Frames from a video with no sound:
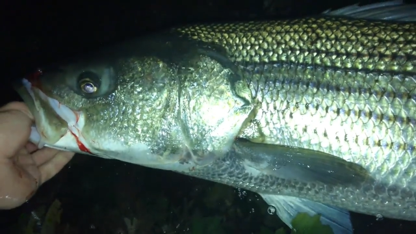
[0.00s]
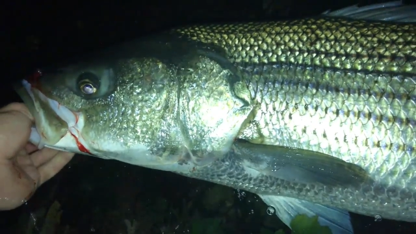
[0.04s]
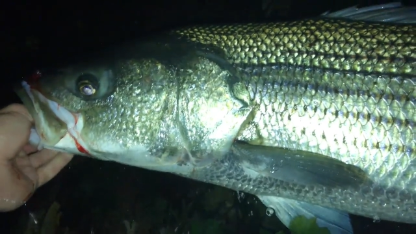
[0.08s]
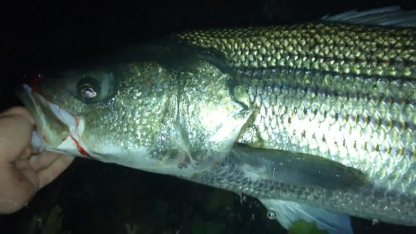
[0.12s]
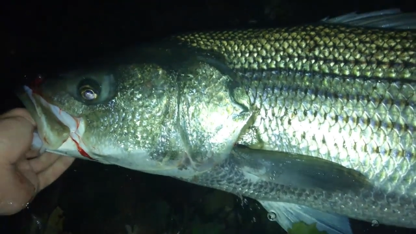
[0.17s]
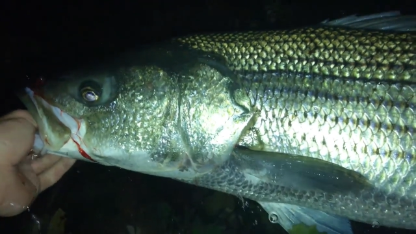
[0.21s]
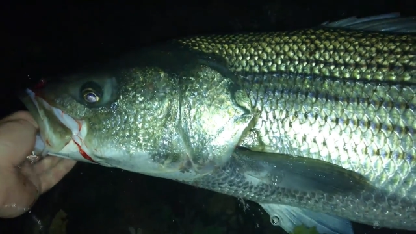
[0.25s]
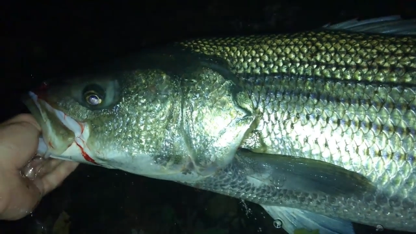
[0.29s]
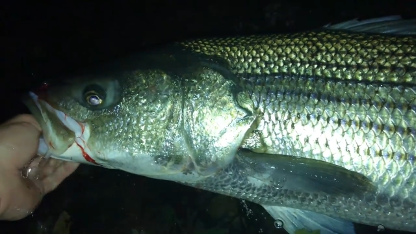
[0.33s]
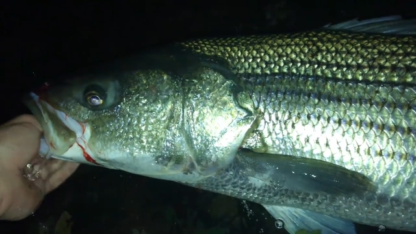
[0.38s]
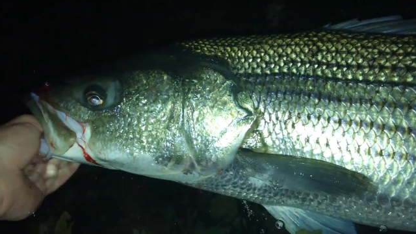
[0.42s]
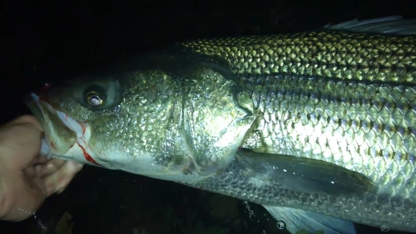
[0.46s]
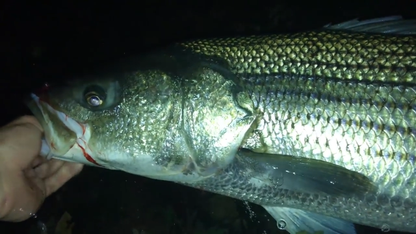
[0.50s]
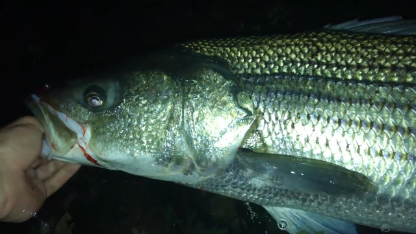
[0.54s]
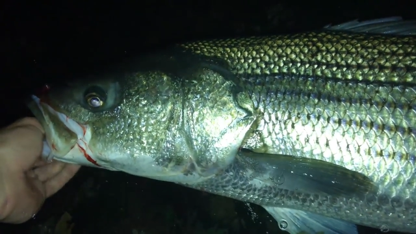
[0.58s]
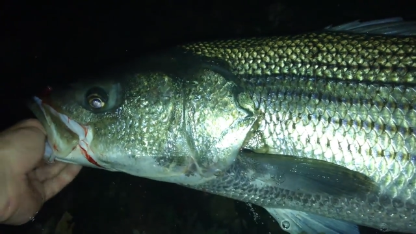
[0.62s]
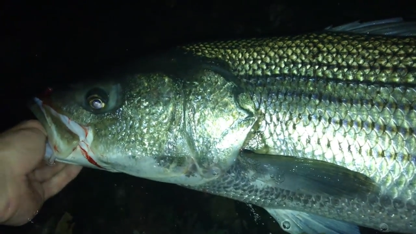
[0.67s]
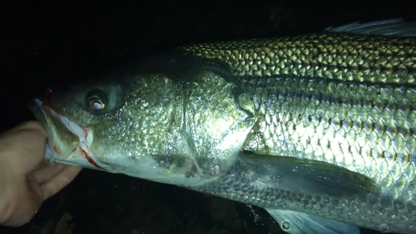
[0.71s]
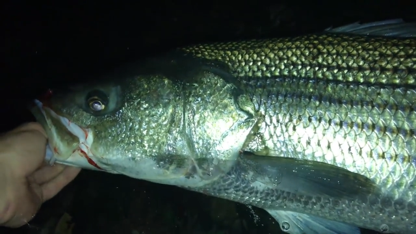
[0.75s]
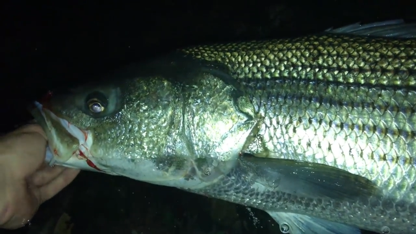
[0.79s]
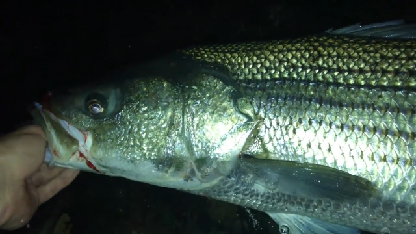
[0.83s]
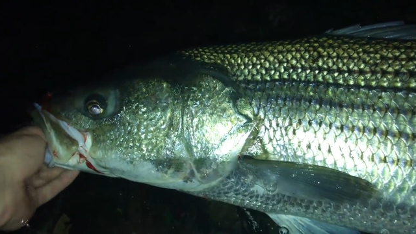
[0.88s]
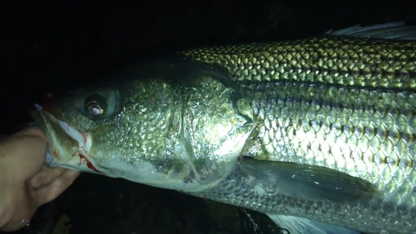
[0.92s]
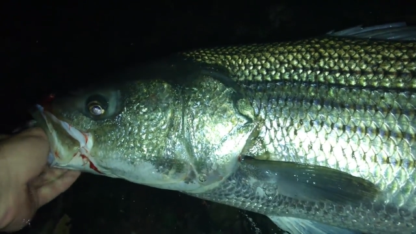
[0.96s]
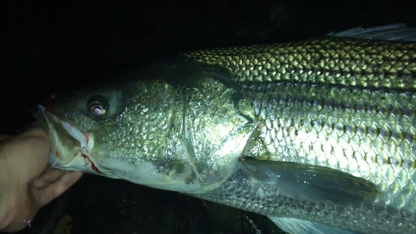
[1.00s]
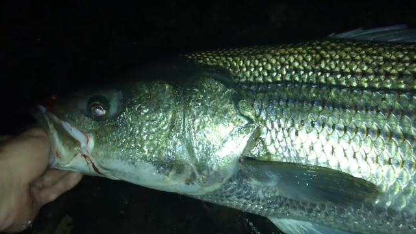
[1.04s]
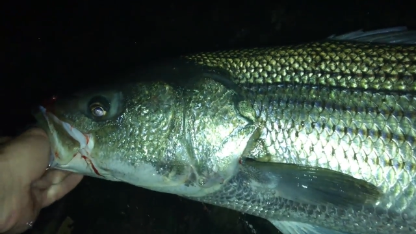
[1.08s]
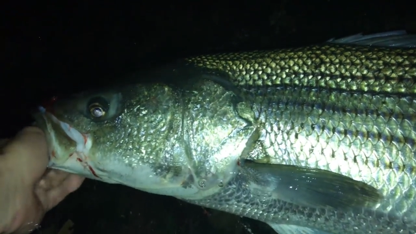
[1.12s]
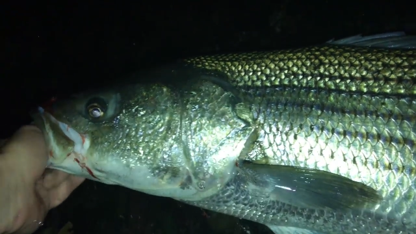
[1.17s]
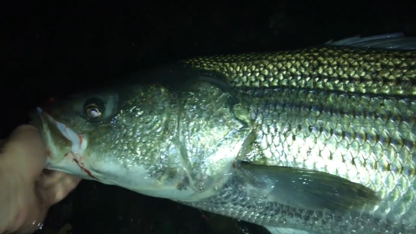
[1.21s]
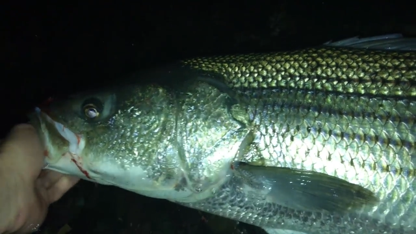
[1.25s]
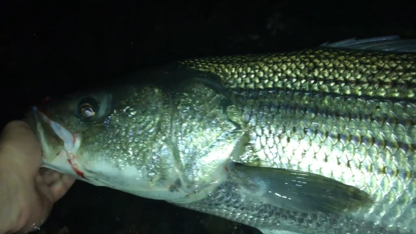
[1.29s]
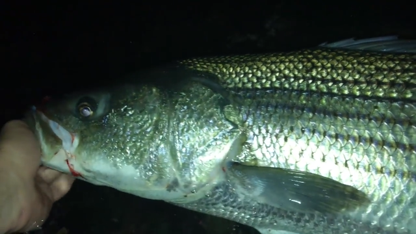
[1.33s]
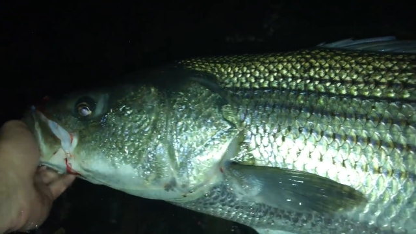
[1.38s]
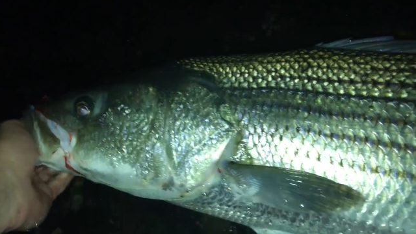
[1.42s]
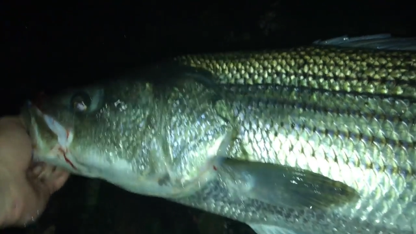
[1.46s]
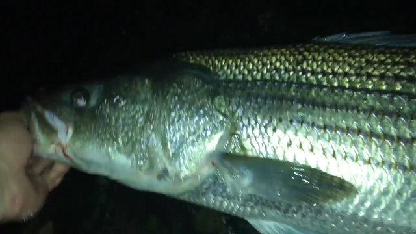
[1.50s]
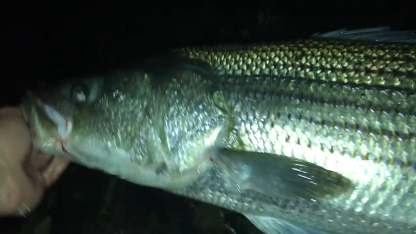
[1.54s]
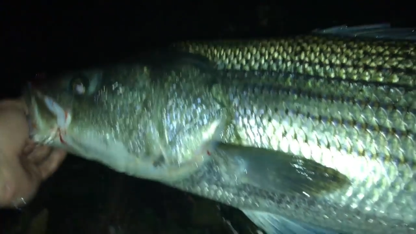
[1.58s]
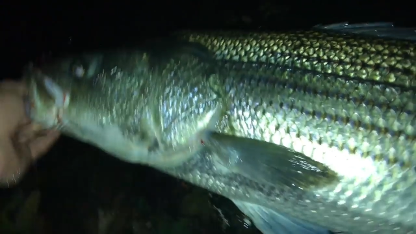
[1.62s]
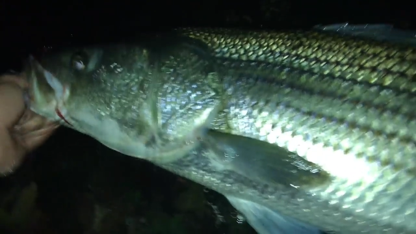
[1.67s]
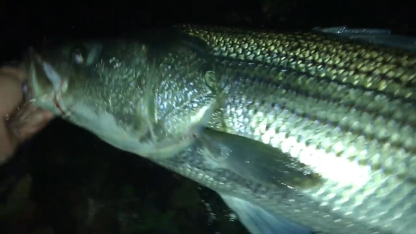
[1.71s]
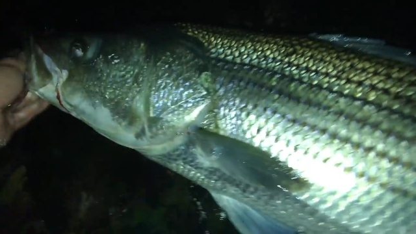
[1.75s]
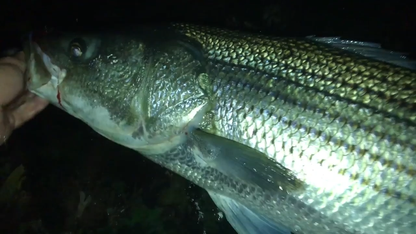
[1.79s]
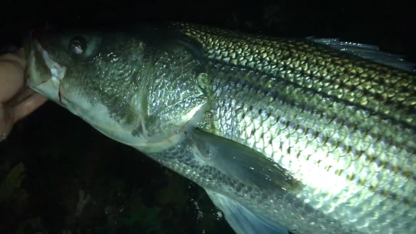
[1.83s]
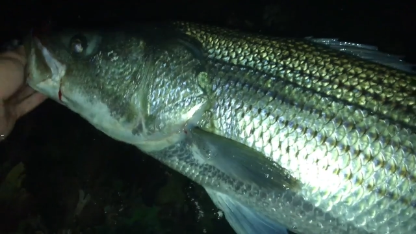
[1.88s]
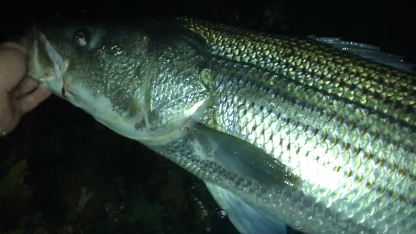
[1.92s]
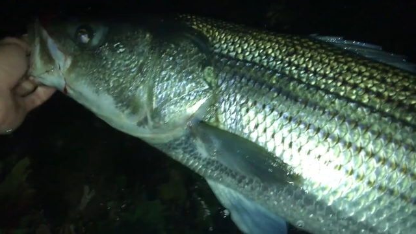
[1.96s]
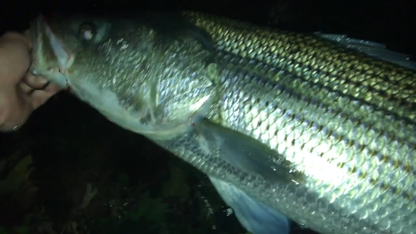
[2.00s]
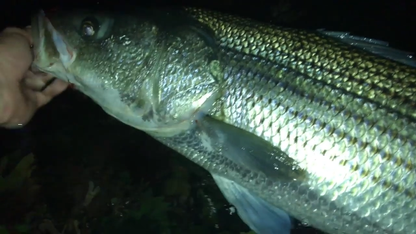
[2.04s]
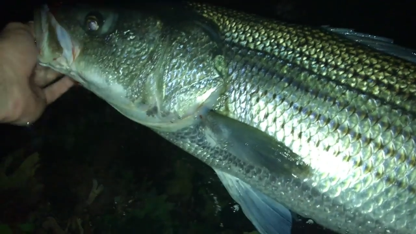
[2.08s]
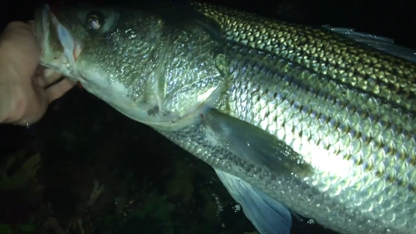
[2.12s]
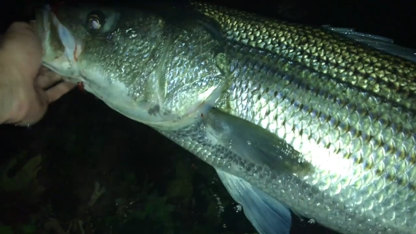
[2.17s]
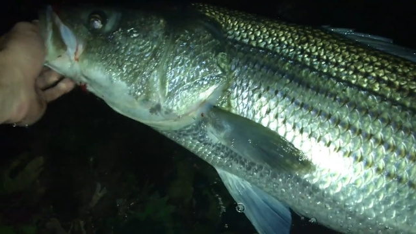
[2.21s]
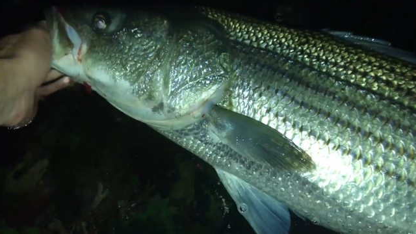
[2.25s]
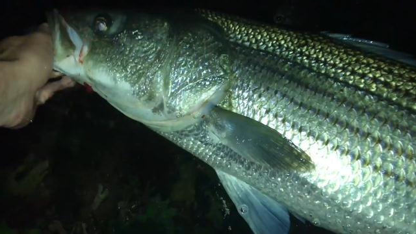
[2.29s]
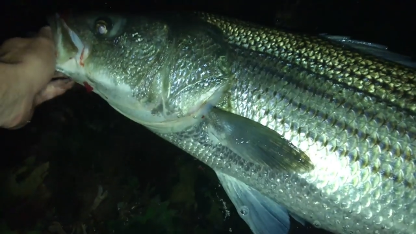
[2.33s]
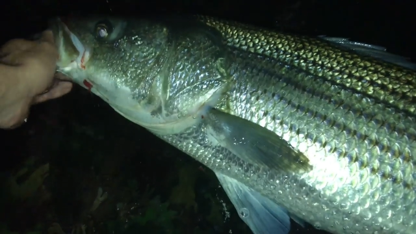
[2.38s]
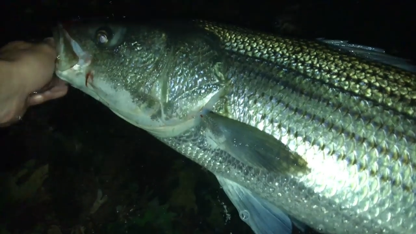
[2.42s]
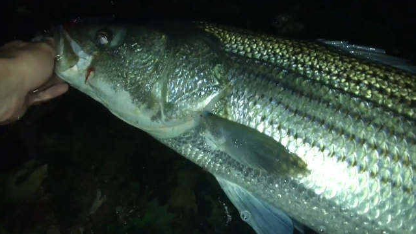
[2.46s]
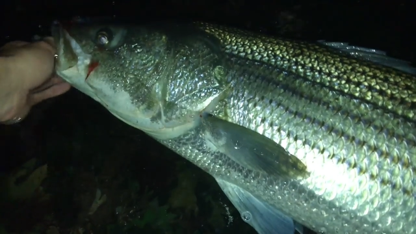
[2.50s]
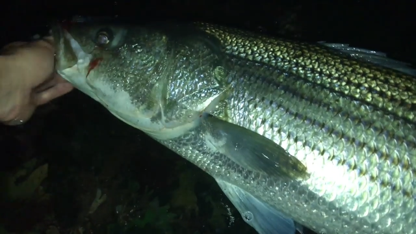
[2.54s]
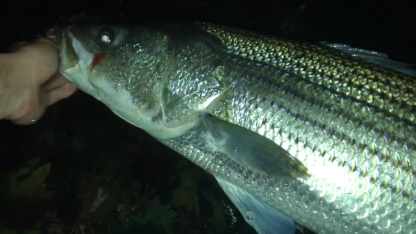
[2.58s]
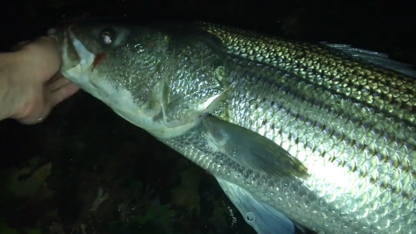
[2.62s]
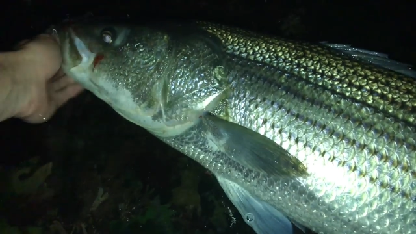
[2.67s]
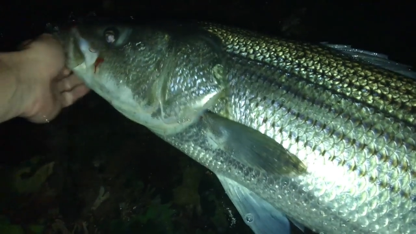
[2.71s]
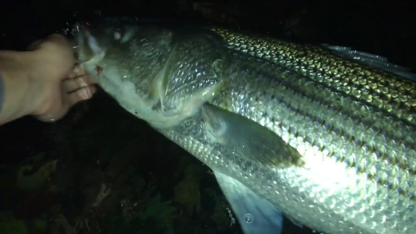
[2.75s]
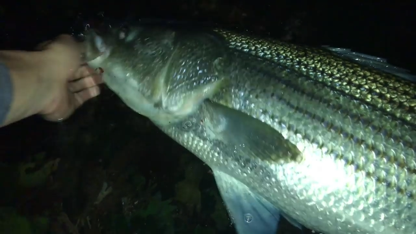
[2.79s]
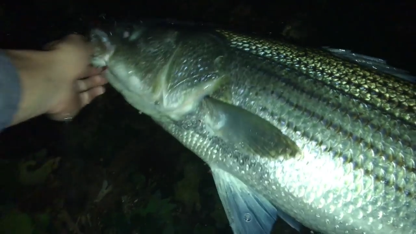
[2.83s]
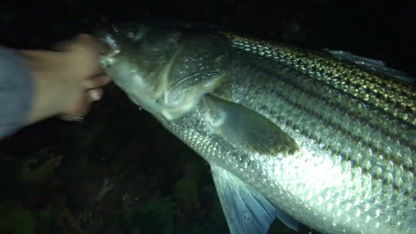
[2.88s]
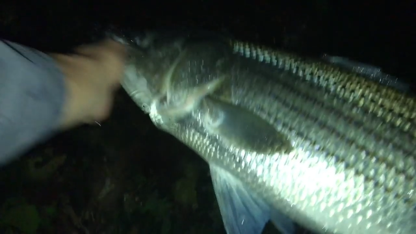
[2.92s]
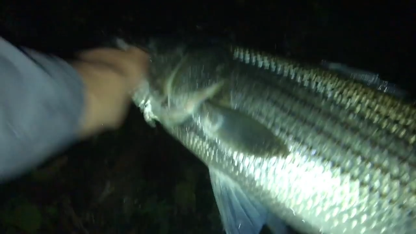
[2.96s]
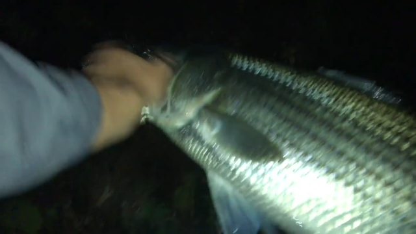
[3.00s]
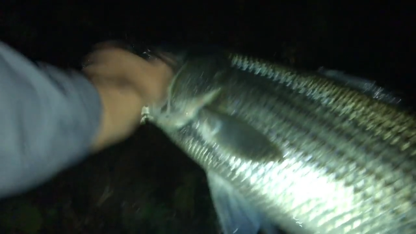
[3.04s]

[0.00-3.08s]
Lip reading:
[unreadable: no face in view]